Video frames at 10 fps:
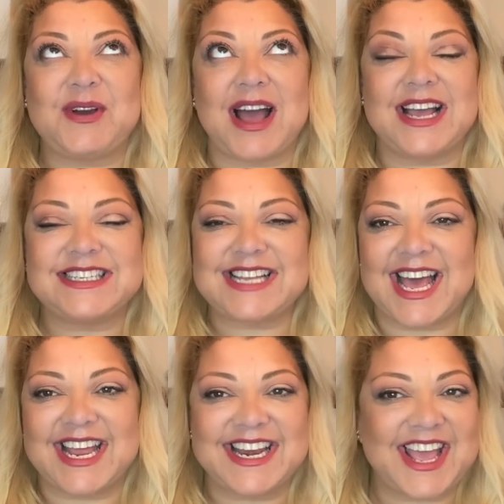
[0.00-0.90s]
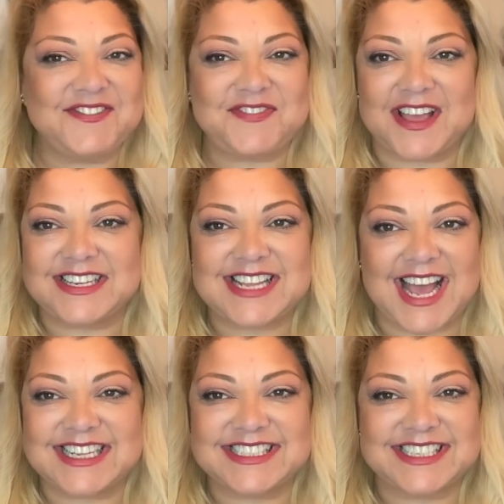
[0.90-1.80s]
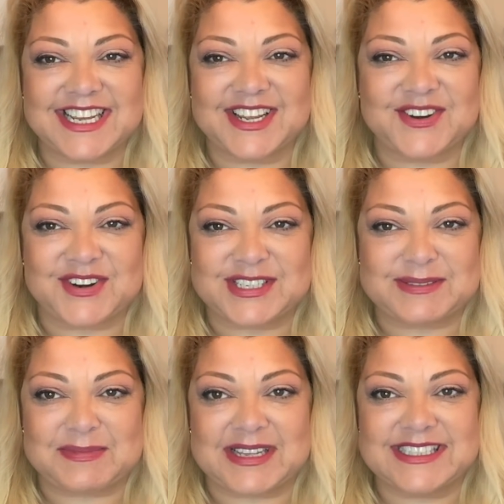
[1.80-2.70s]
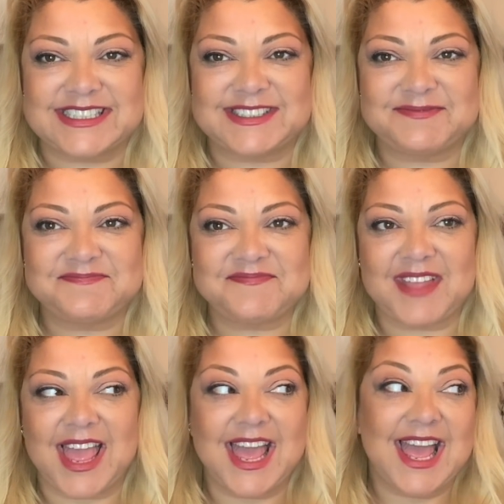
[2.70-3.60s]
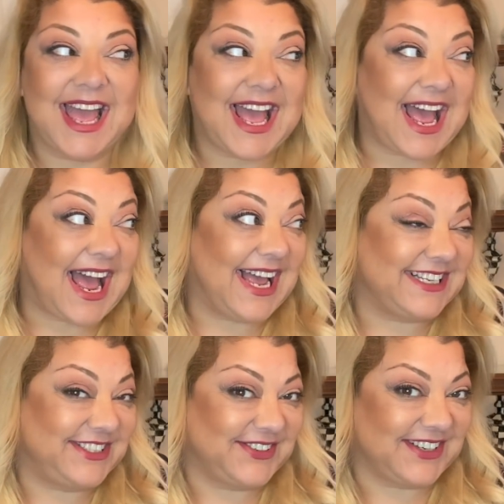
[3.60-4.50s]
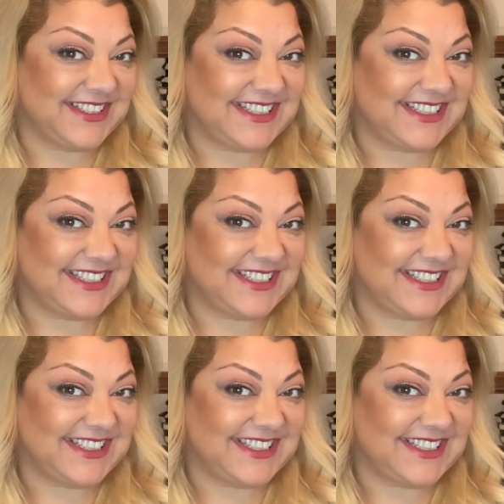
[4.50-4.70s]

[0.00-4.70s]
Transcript: guys had a fantastic Christmas. As you can